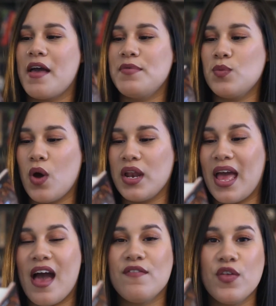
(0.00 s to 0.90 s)
I
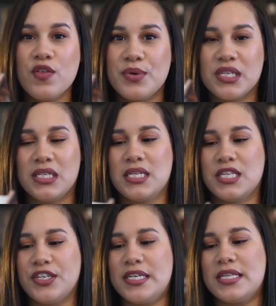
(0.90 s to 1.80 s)
have all the books of the
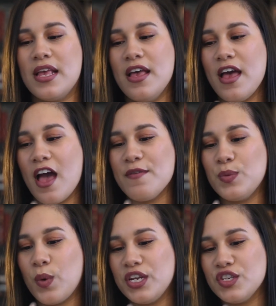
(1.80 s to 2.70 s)
series. I've
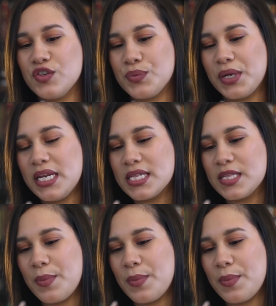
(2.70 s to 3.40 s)
been wanting to read it.